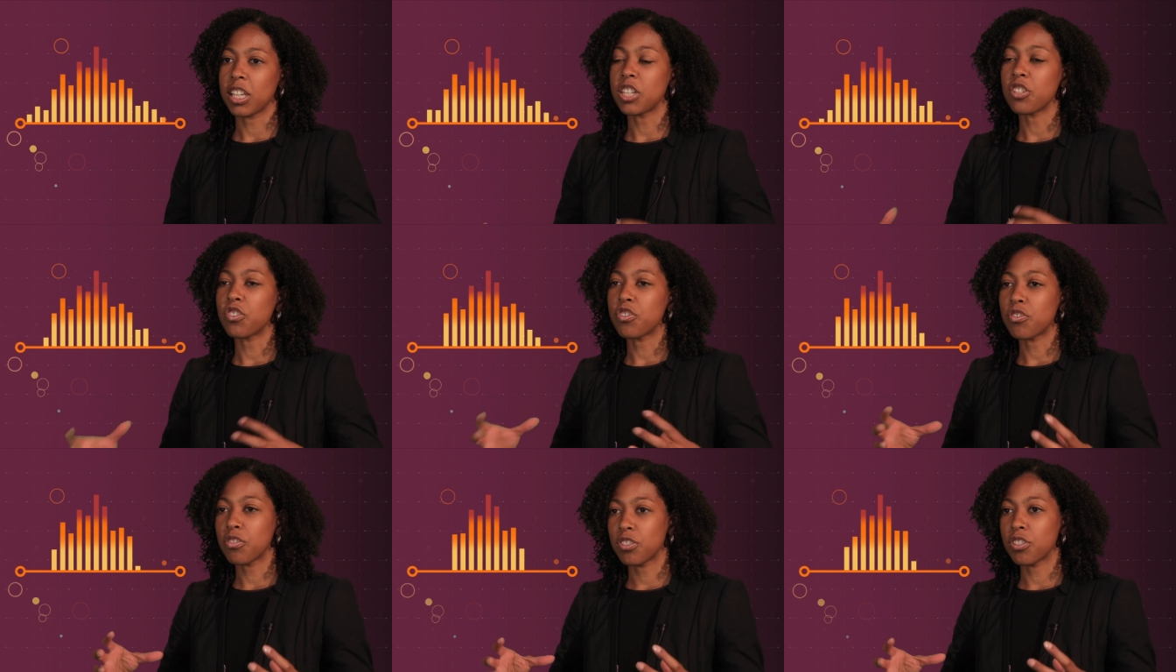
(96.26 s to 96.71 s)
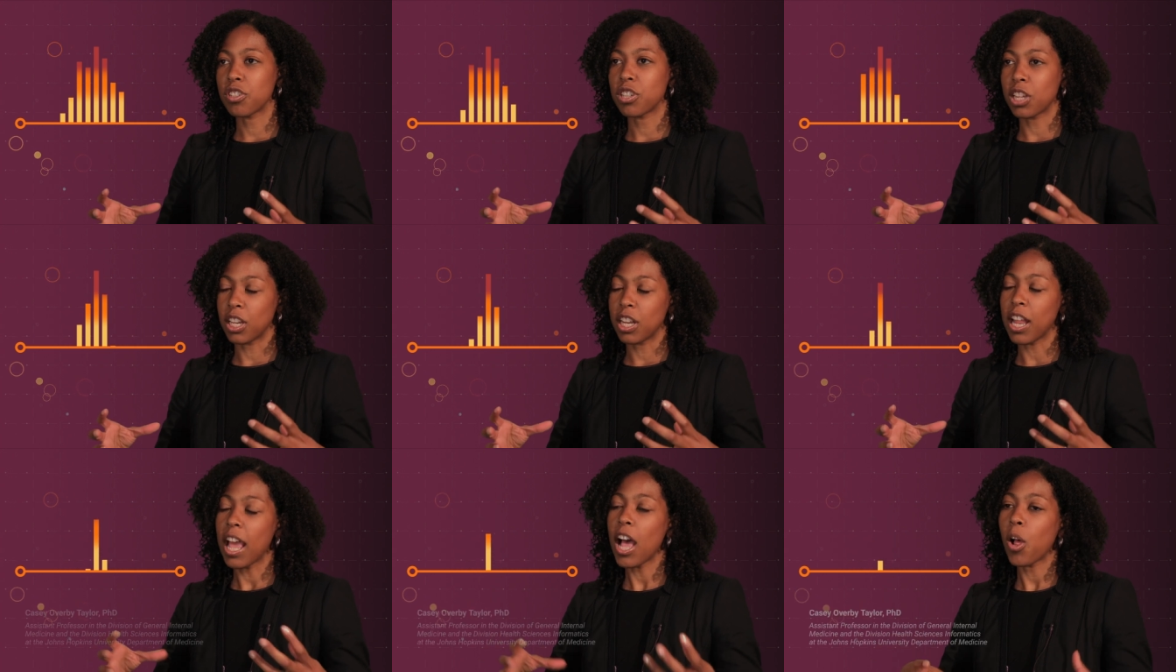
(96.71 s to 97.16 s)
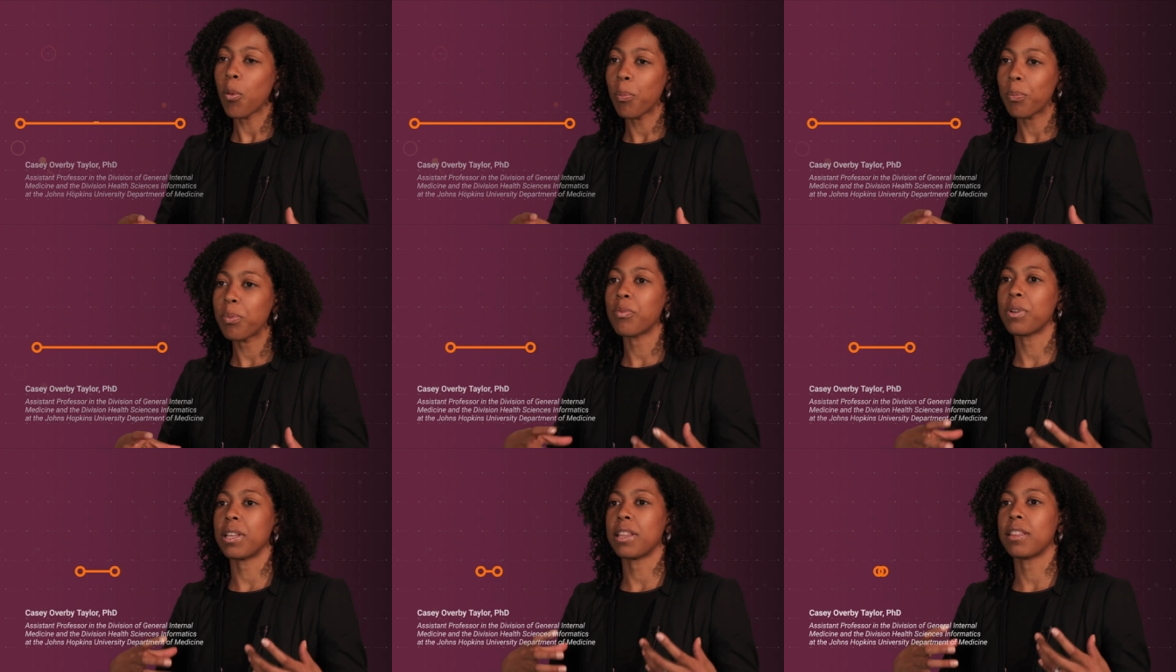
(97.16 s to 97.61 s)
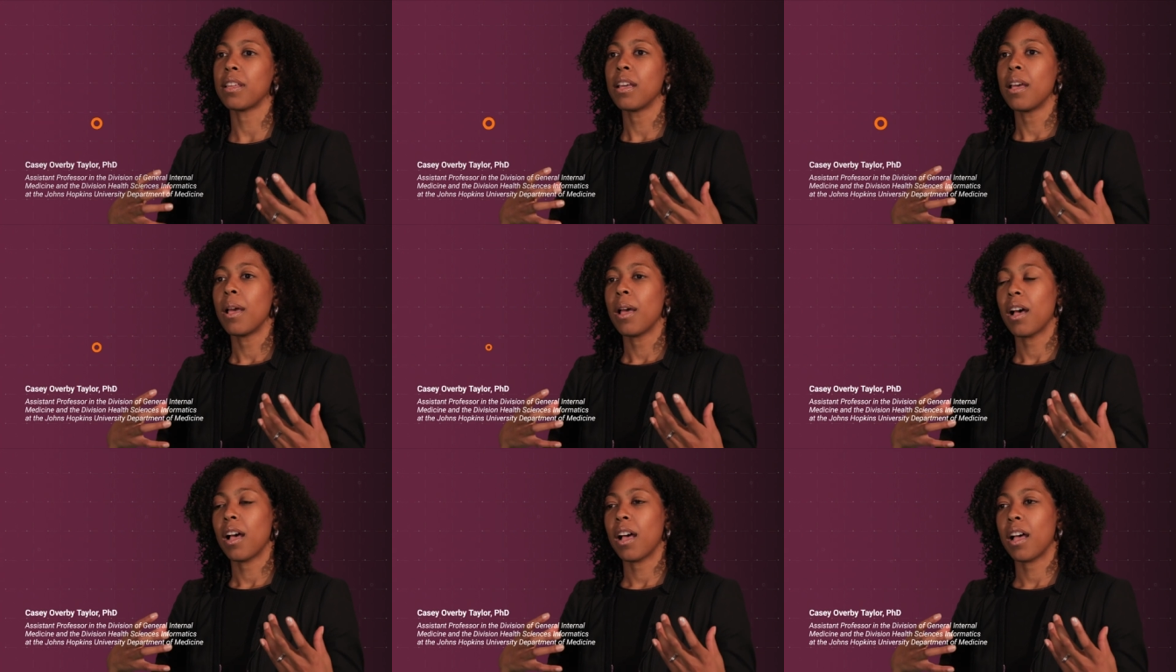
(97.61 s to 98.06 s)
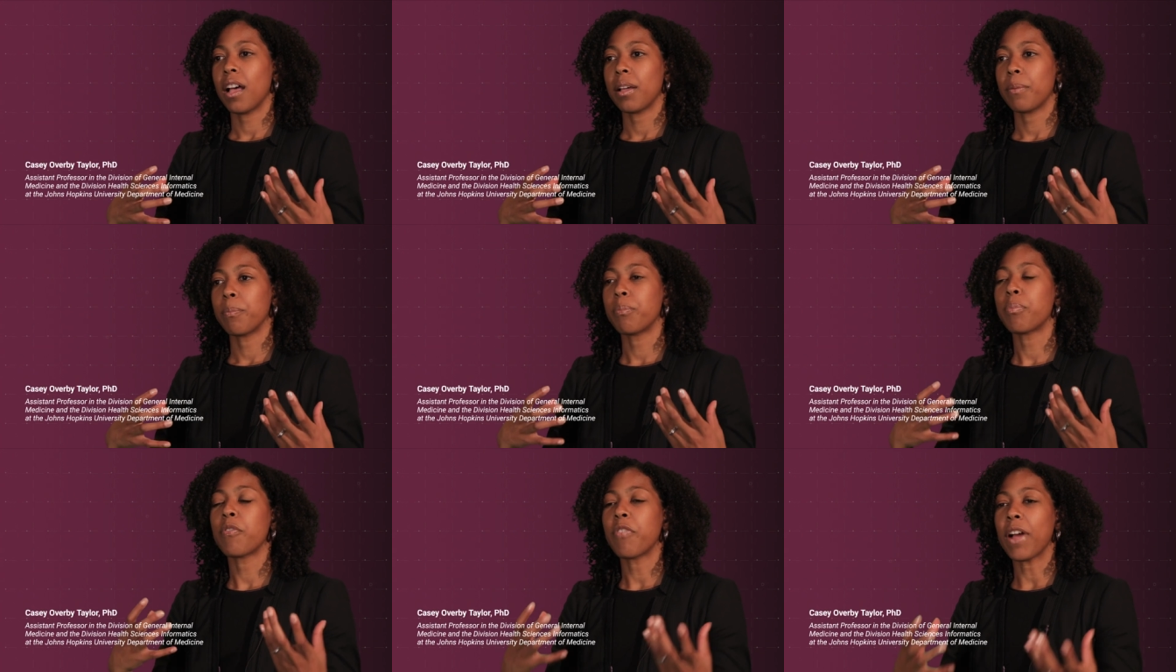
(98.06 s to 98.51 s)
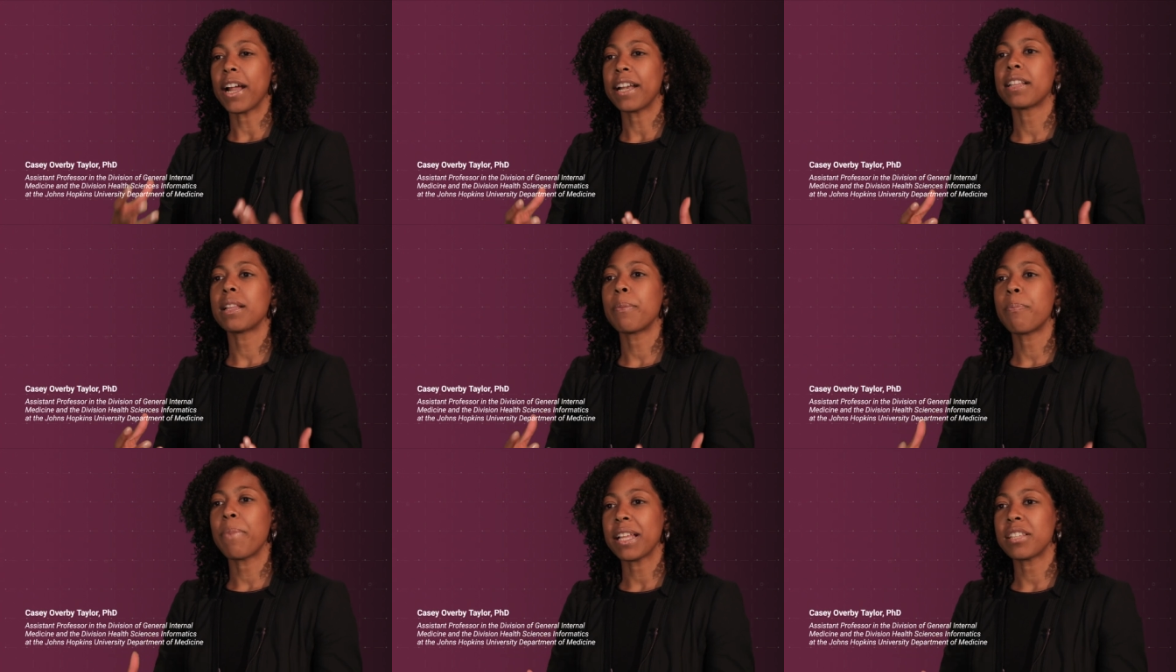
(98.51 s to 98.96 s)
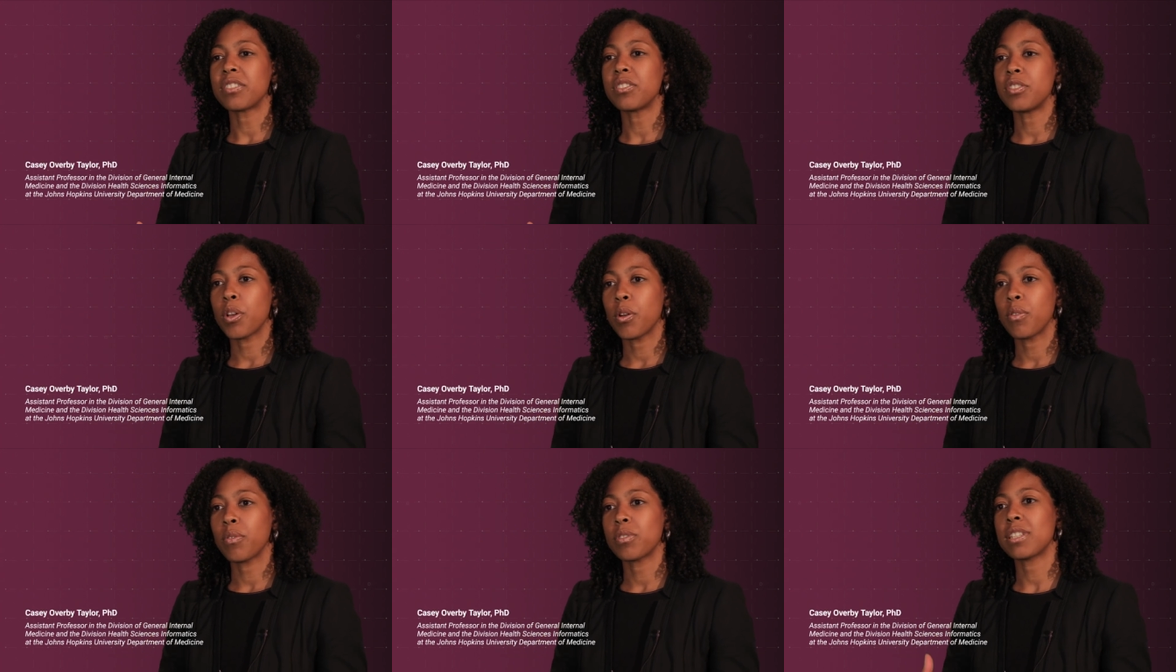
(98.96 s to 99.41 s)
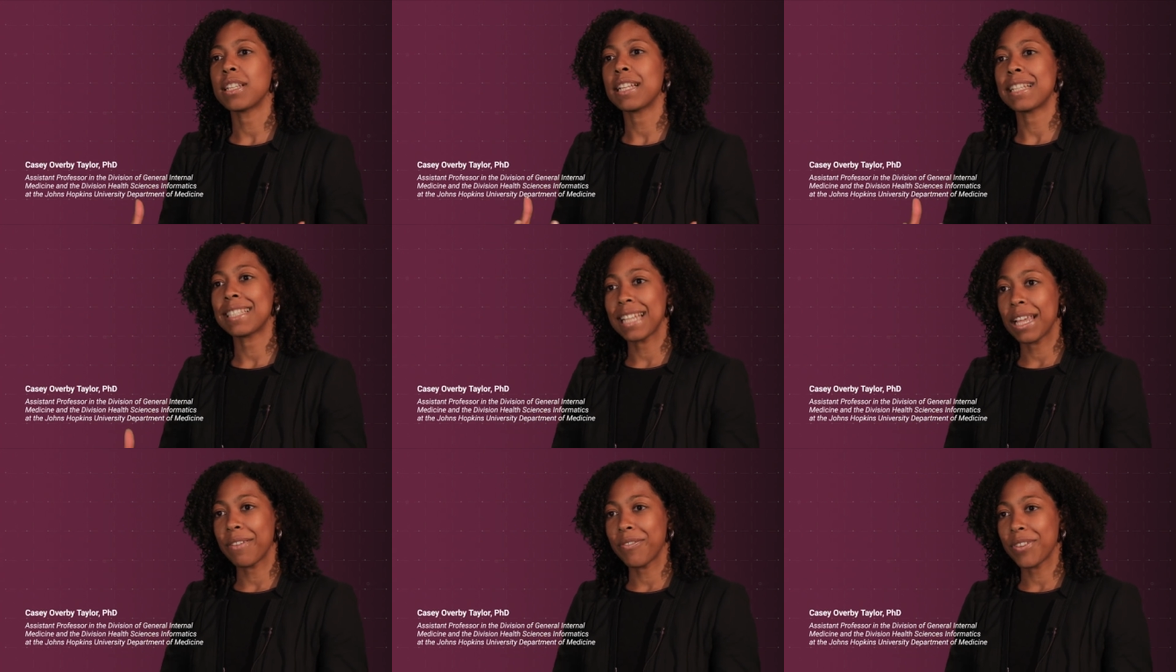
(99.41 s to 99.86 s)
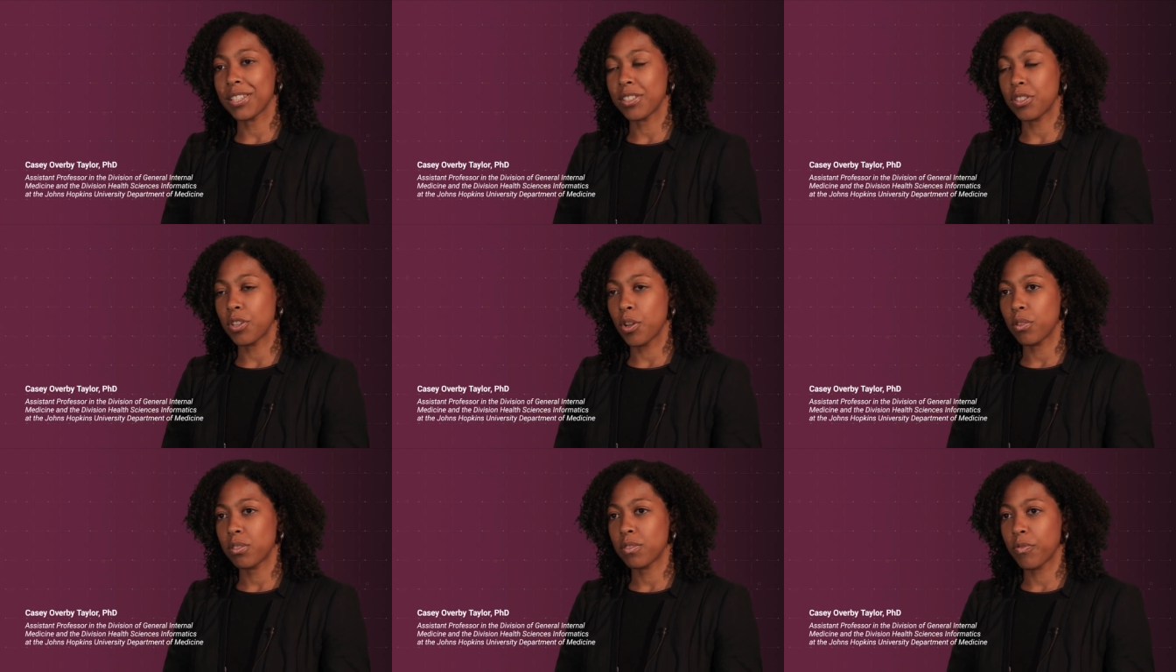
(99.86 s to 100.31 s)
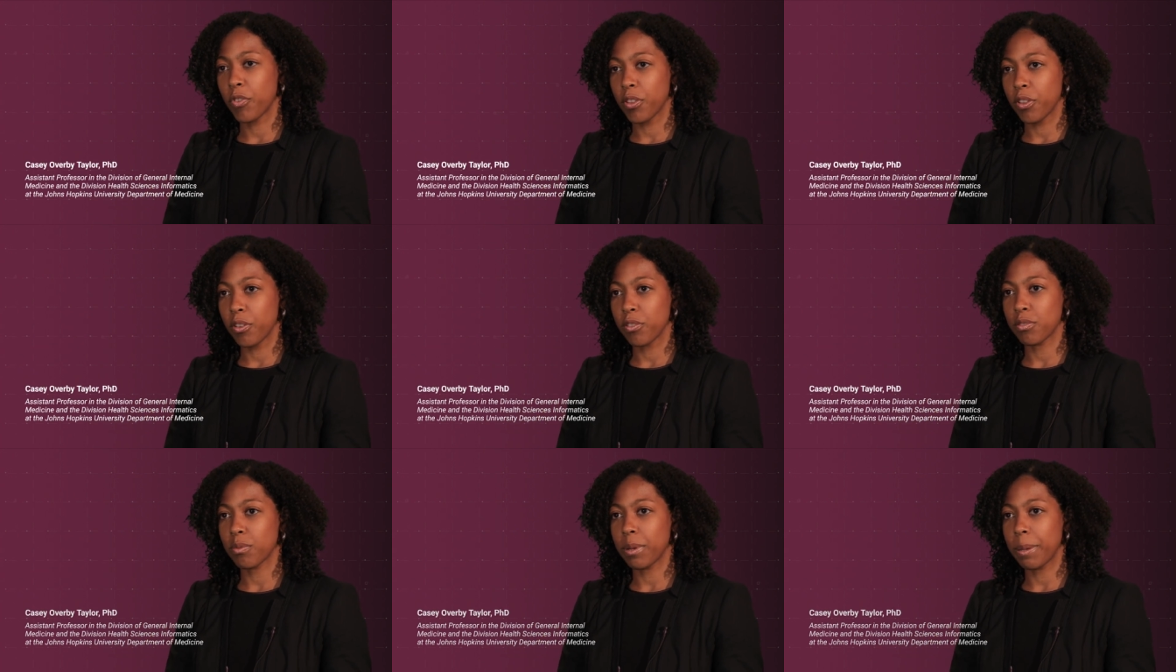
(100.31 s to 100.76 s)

can, can help with uh, providing the best dose and the safest dose for those